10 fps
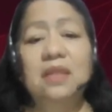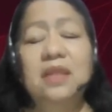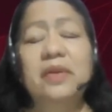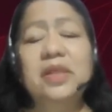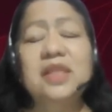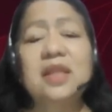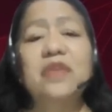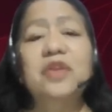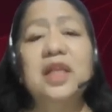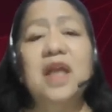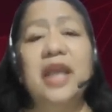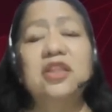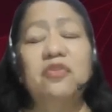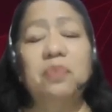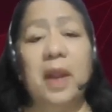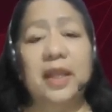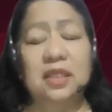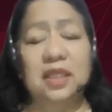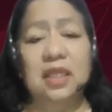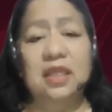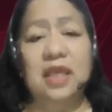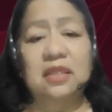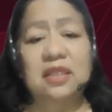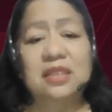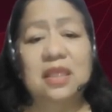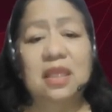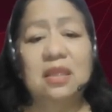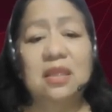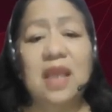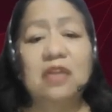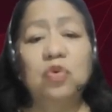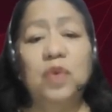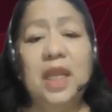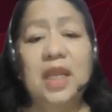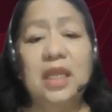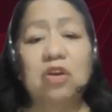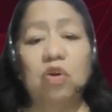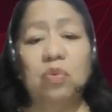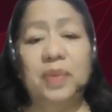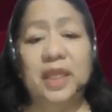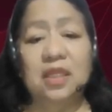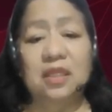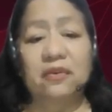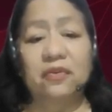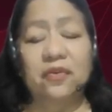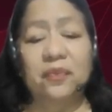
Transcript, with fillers: There is another kind of party, and that is the unwilling co-plaintiff.